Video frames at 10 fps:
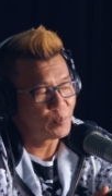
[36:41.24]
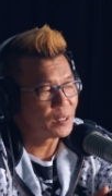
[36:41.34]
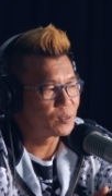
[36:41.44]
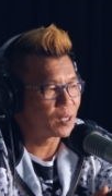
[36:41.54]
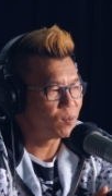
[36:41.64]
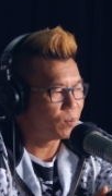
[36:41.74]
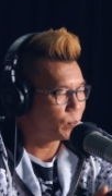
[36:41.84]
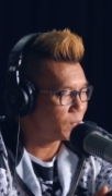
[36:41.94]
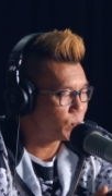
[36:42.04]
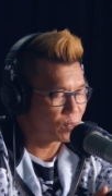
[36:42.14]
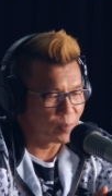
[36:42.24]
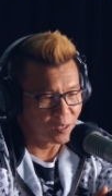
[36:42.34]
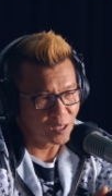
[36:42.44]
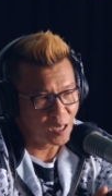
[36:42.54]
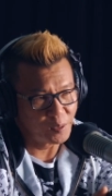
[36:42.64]
The best part of
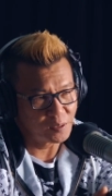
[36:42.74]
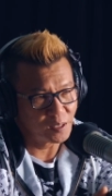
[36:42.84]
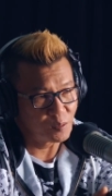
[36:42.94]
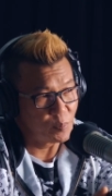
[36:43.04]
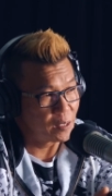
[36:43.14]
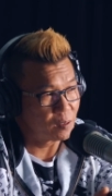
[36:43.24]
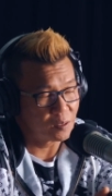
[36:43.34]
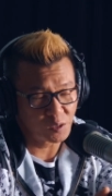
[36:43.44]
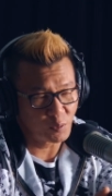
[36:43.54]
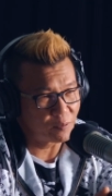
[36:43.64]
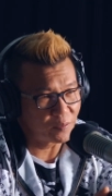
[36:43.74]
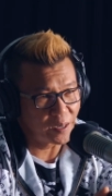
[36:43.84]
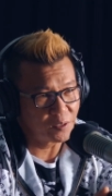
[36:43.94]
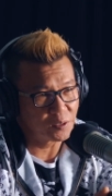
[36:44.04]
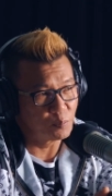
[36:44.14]
my job is meeting all these great
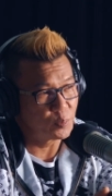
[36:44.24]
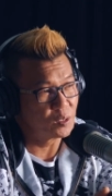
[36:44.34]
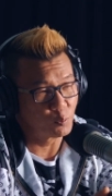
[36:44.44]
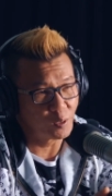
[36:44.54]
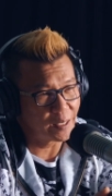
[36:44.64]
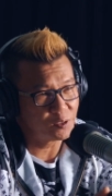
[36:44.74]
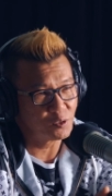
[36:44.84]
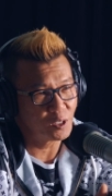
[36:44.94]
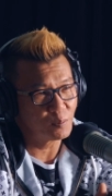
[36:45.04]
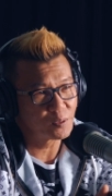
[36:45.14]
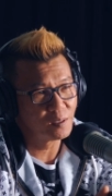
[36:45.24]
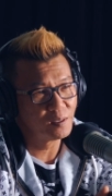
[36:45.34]
fighters and building relationships.